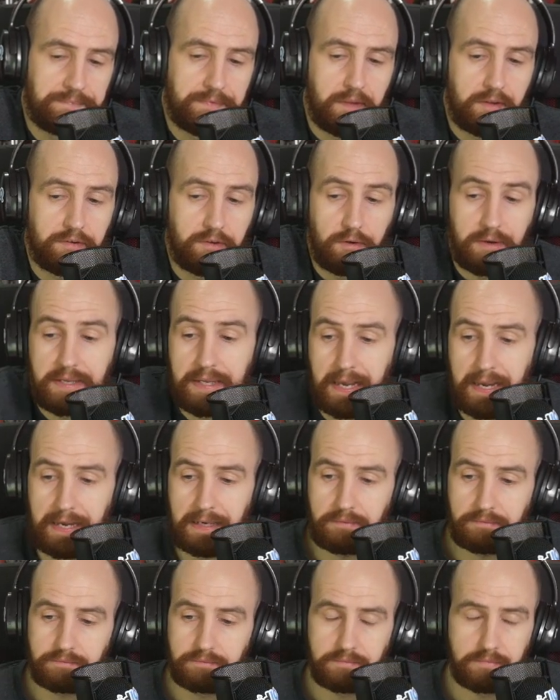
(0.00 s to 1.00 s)
So
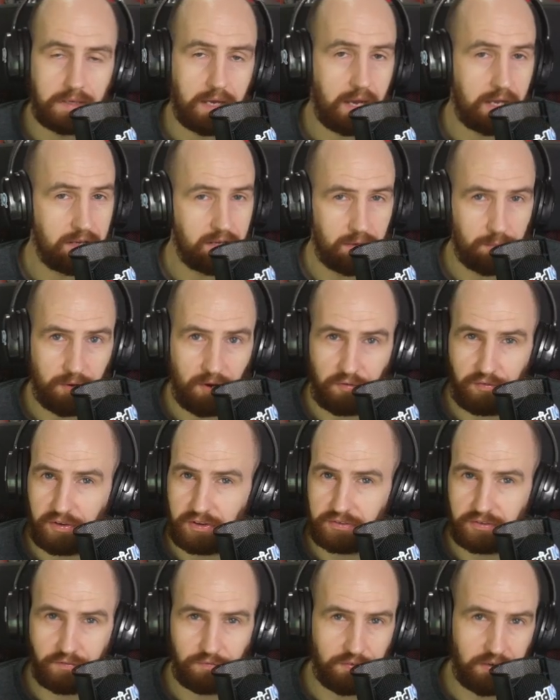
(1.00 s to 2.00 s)
again, are you going to be
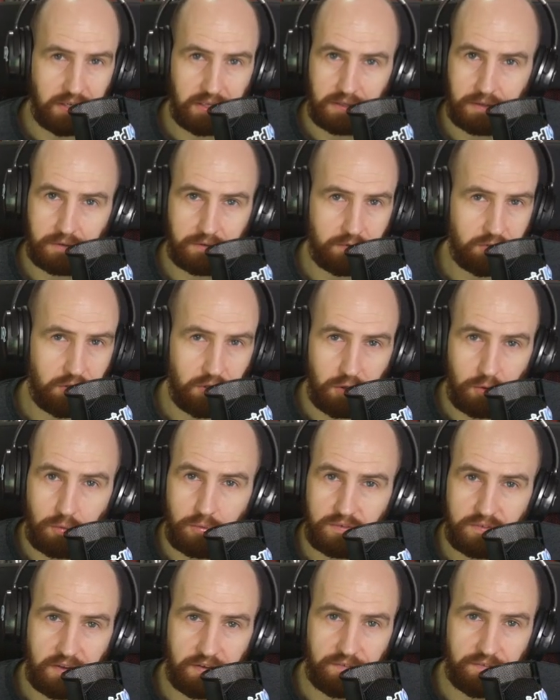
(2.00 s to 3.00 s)
offering something new,
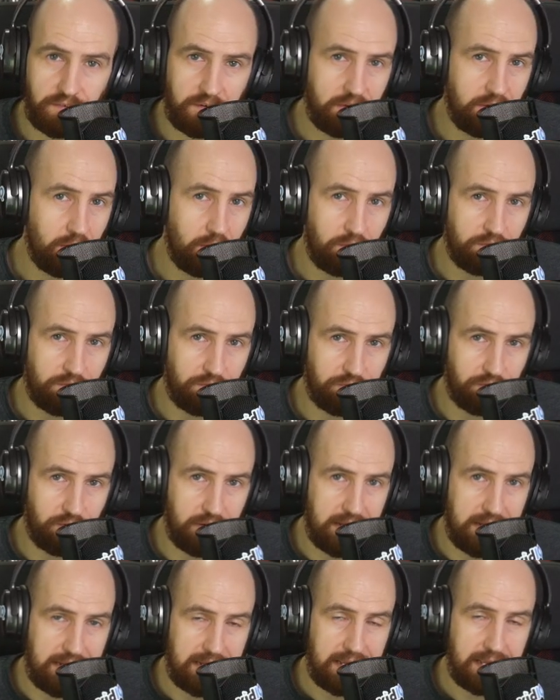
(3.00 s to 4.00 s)
different, or for
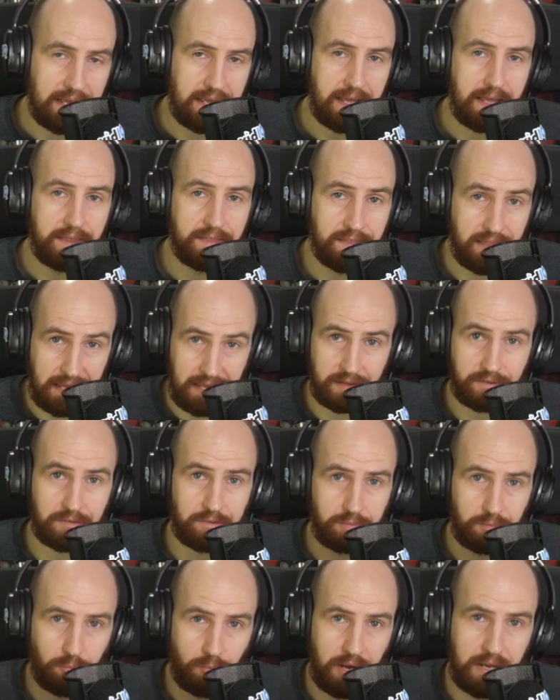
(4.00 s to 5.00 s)
free?
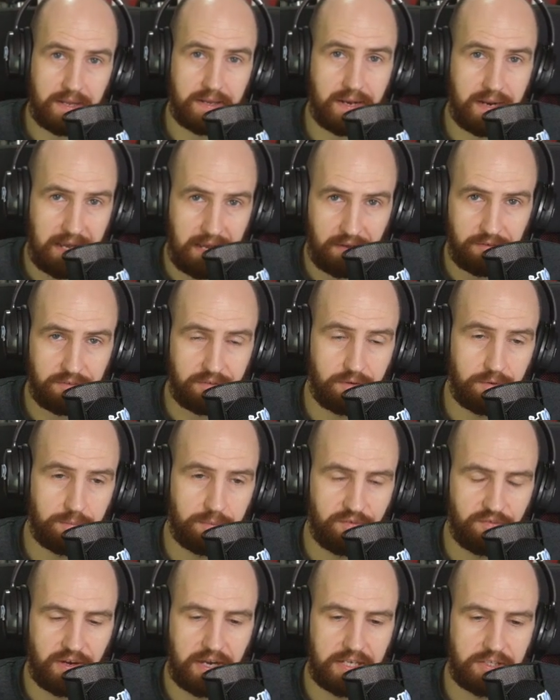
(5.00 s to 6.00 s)
That's where you're going to have to
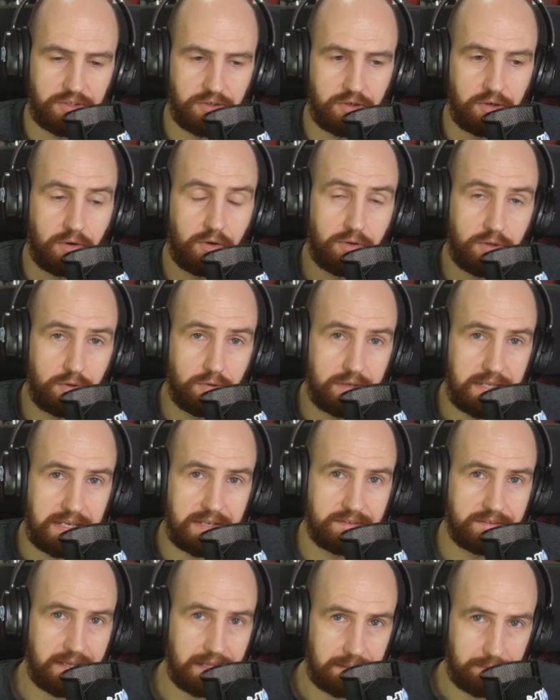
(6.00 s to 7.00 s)
provide your
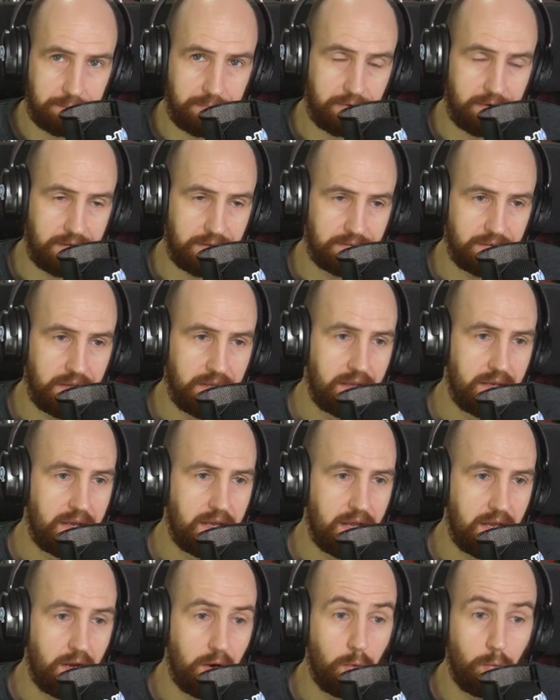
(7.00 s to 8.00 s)
unique selling point
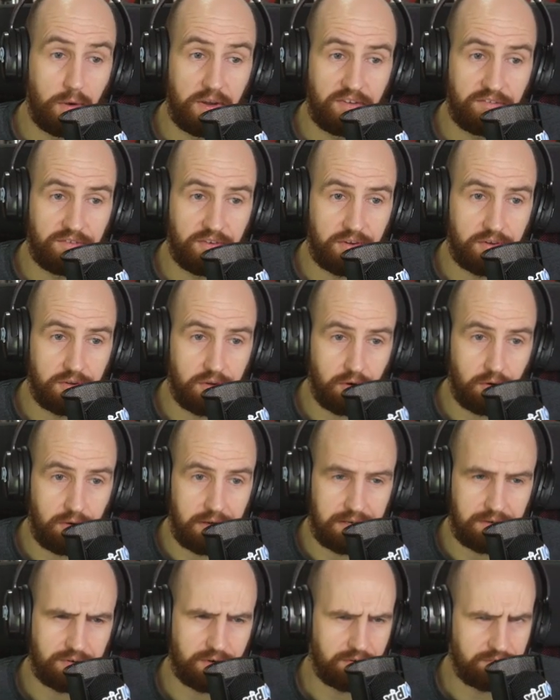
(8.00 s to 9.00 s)
uh, with your
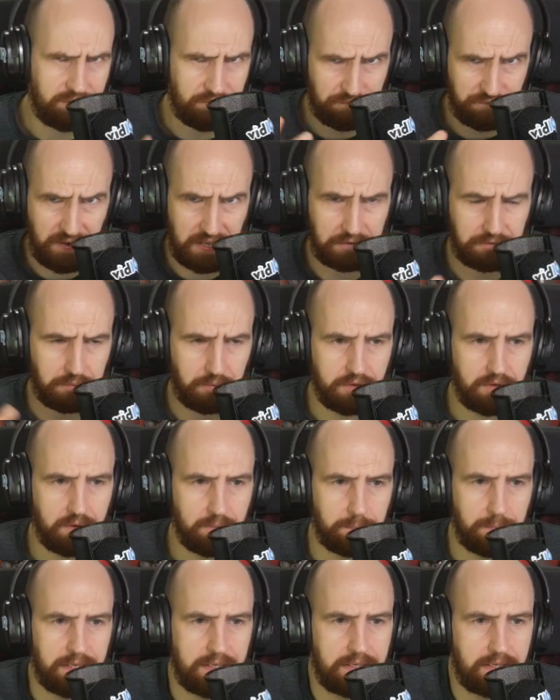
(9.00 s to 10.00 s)
intros, if that's what
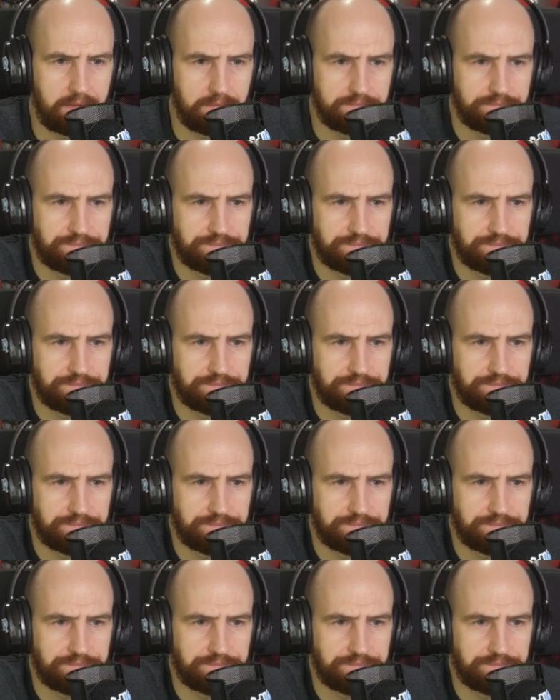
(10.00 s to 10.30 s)
you're meaning.